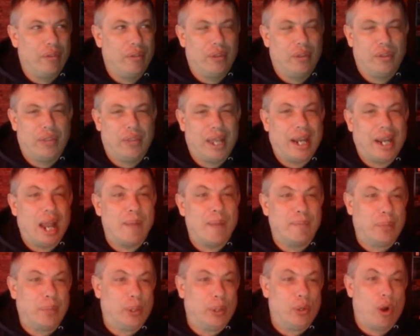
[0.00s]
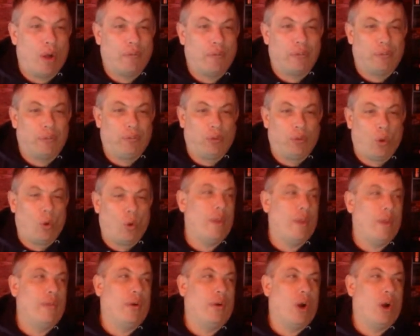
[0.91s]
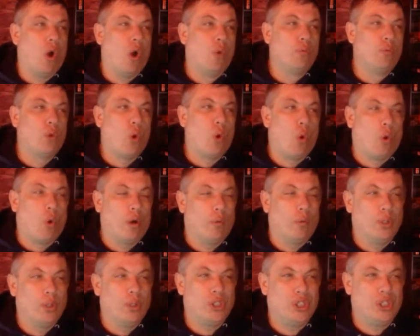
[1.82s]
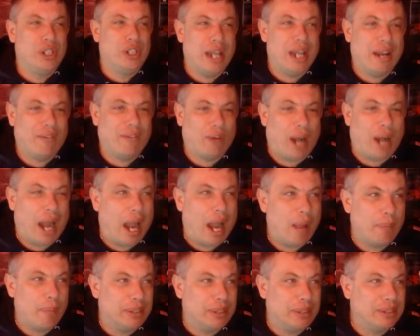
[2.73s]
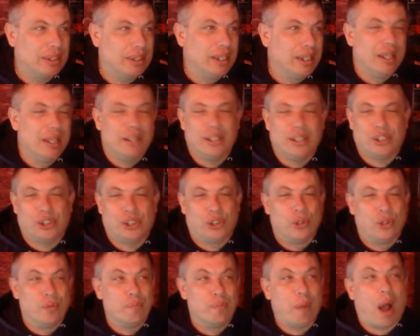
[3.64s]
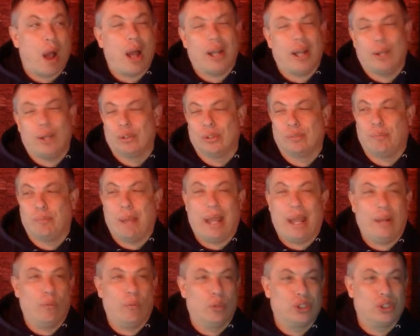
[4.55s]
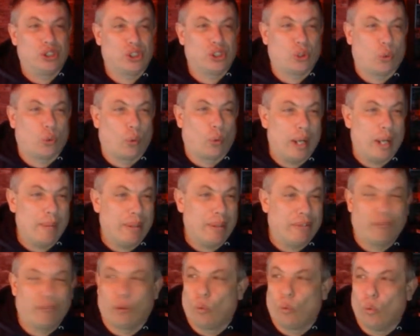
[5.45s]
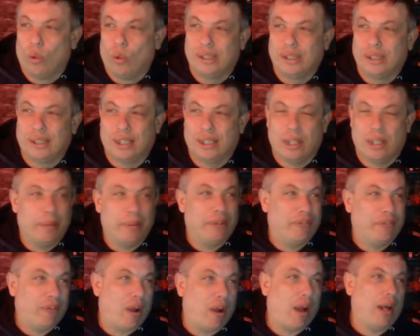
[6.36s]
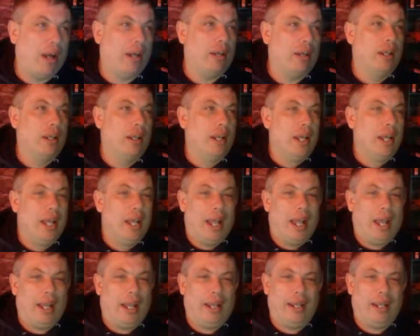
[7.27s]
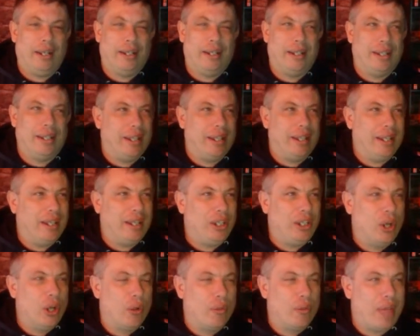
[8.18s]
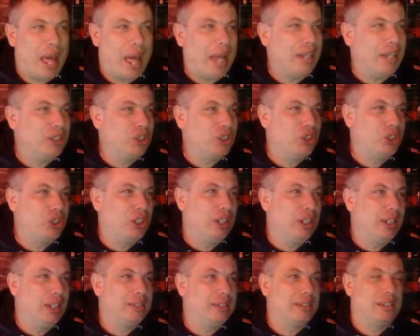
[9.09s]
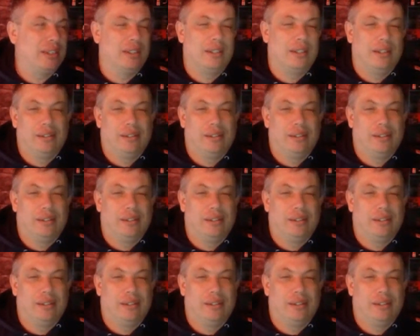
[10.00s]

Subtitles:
they got booed off the floor in their home court, which never happens. The student body was screaming for Woodson to be fired. And that is just